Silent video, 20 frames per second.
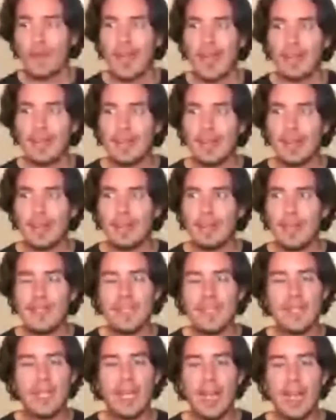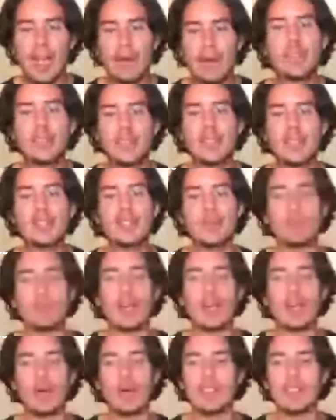And basically, how the
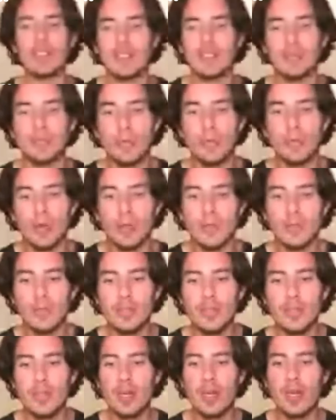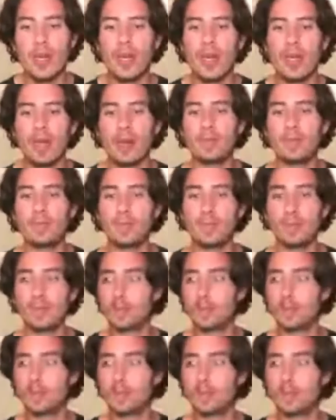system works,
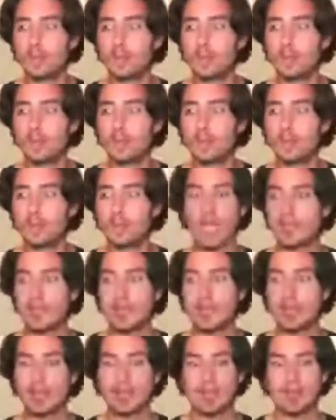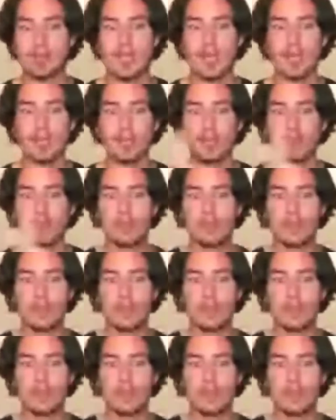like this:
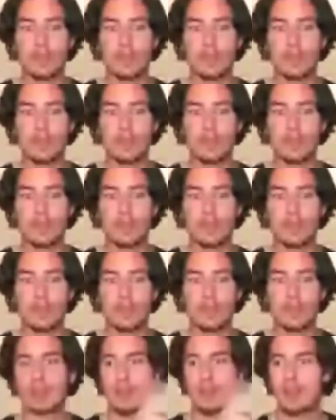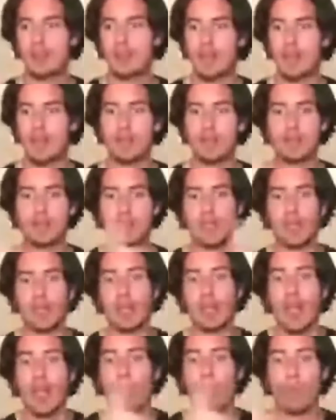ta ta ta ta ta
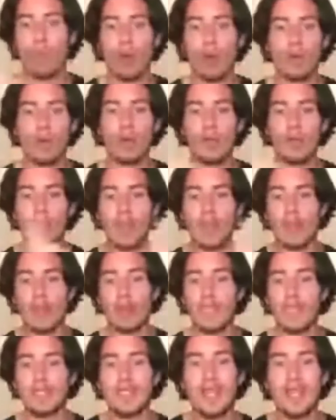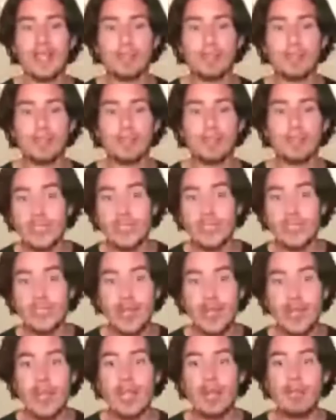ta. One or the other. It's like
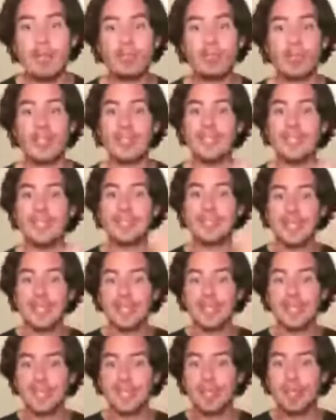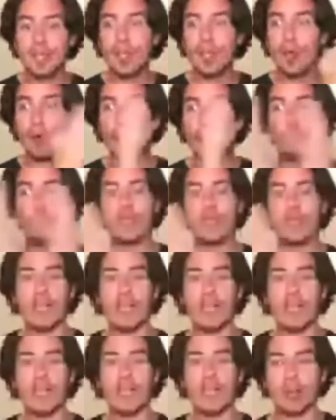voting in between the seed or the
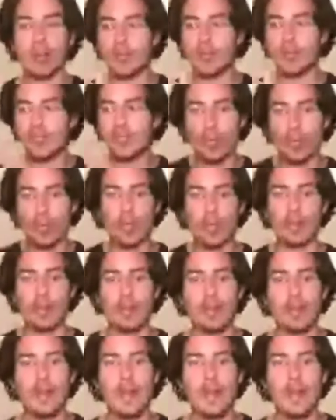soil.